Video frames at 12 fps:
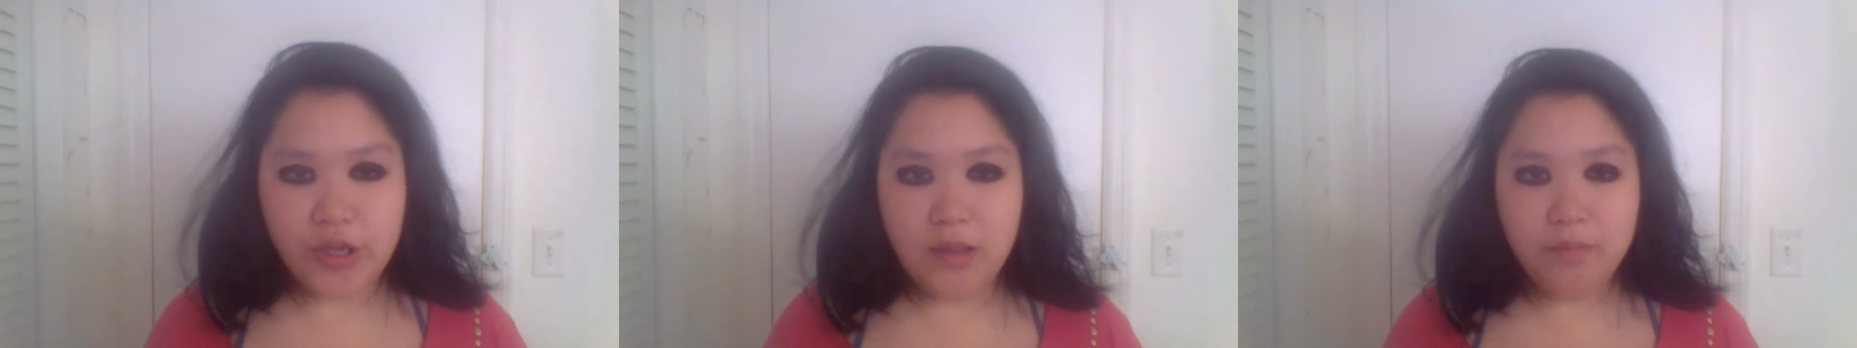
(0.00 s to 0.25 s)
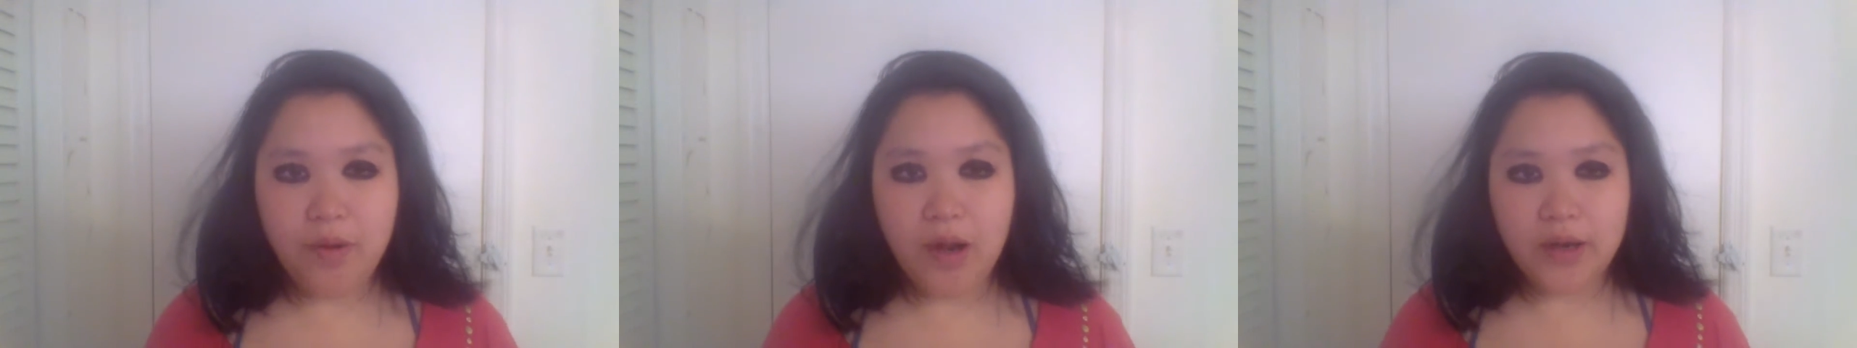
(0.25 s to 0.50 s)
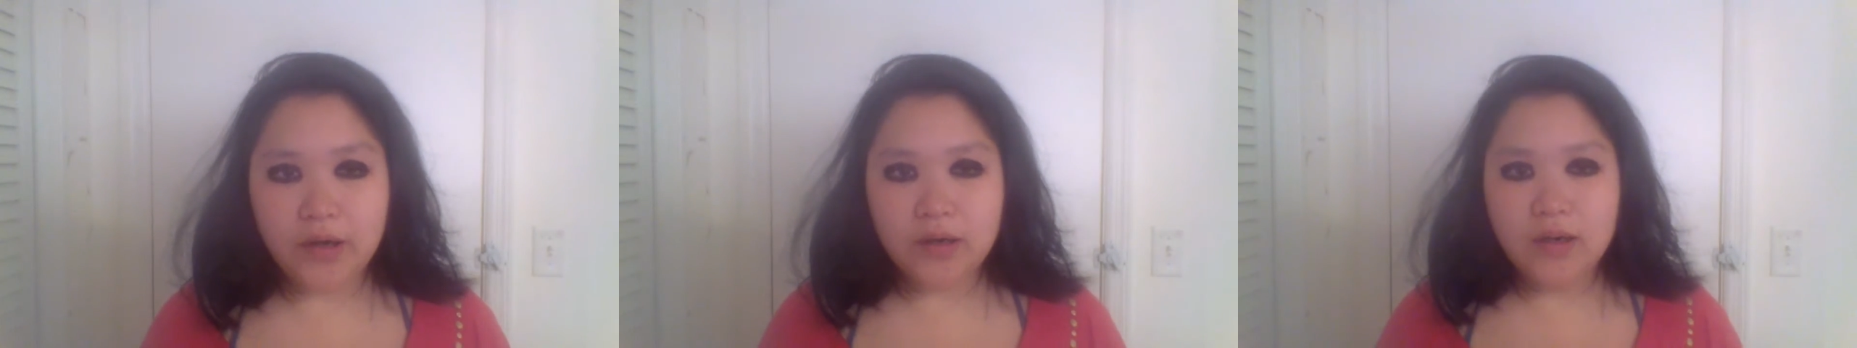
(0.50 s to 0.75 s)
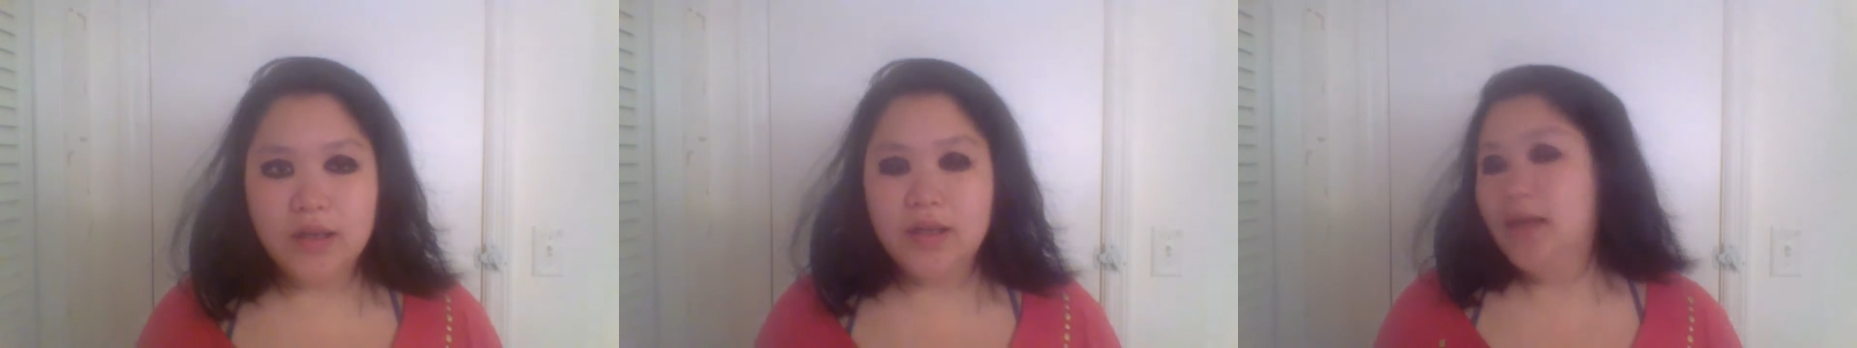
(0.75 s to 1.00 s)

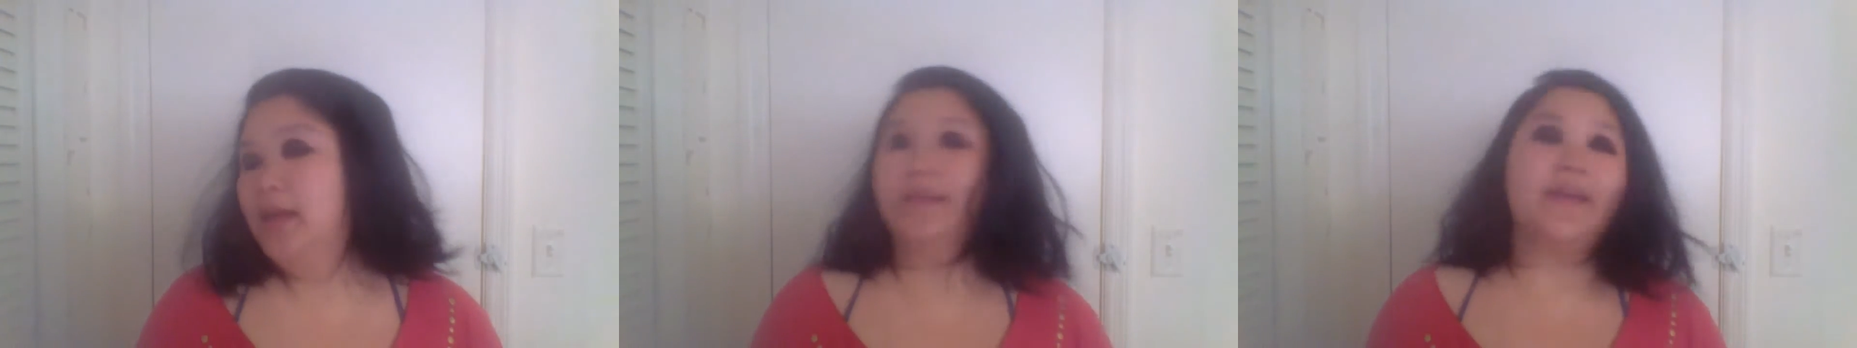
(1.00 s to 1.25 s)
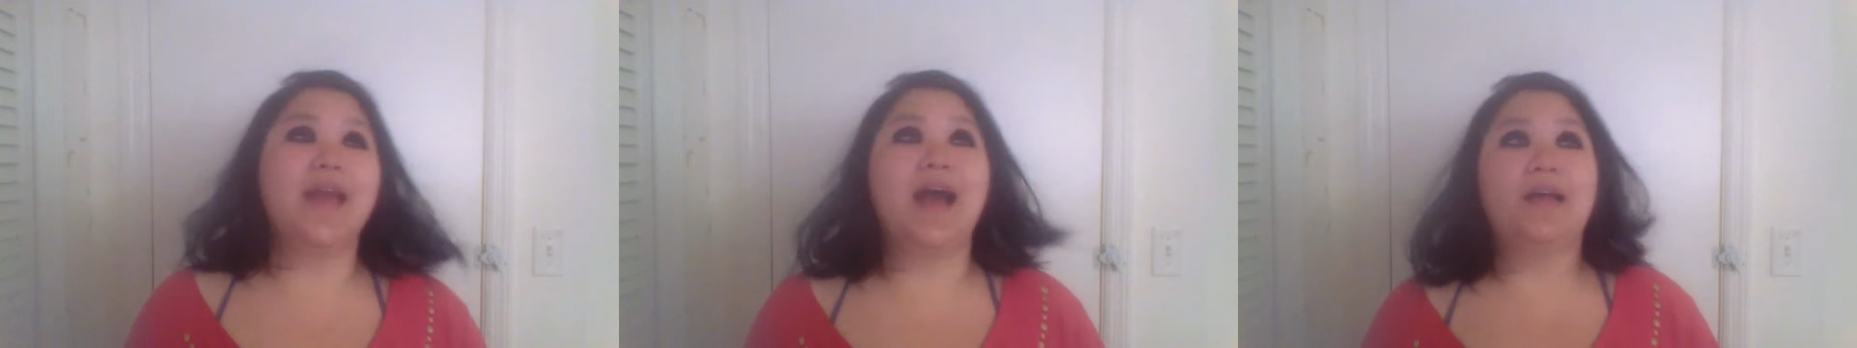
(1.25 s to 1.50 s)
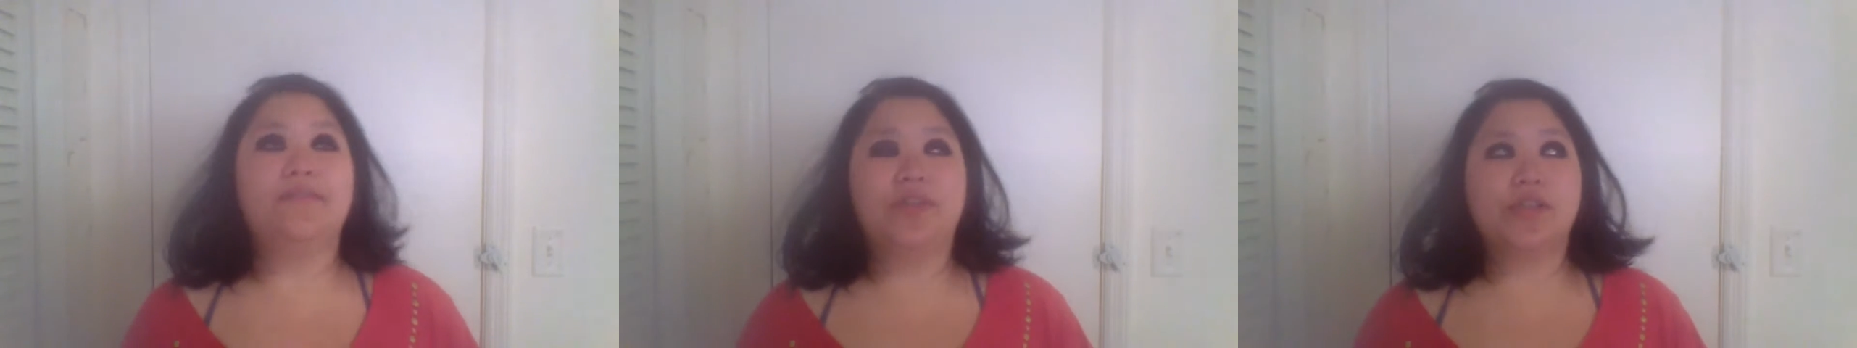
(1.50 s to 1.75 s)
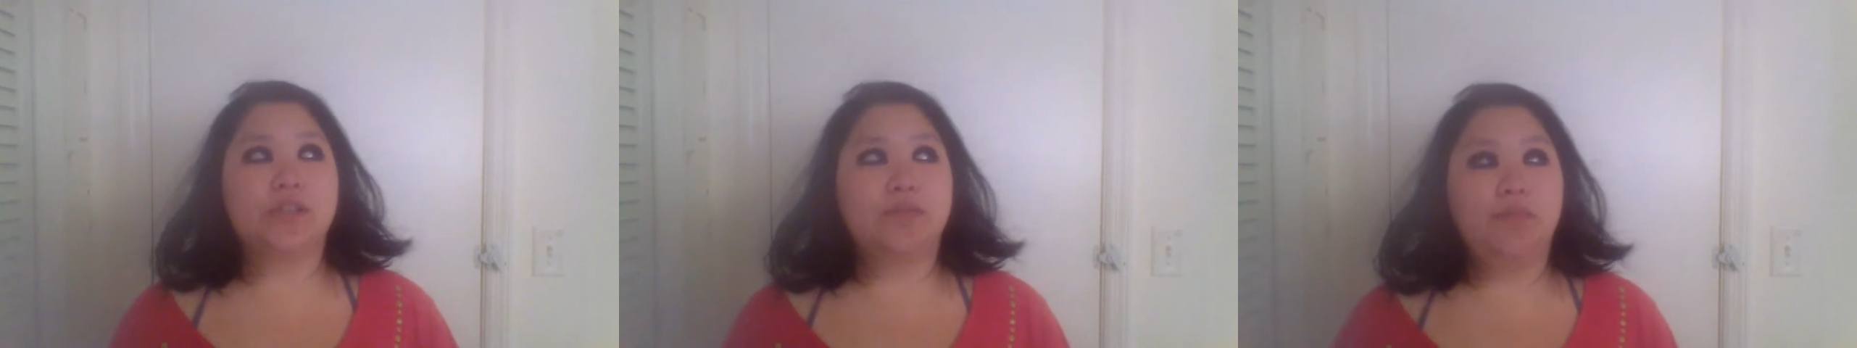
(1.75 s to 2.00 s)
Empire, and they had
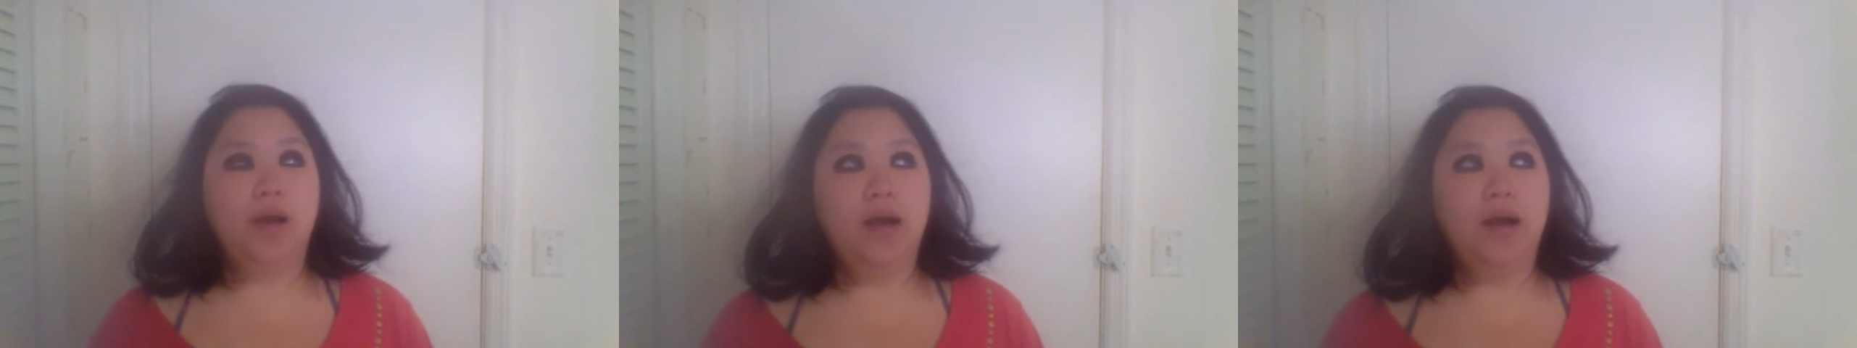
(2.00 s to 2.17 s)
this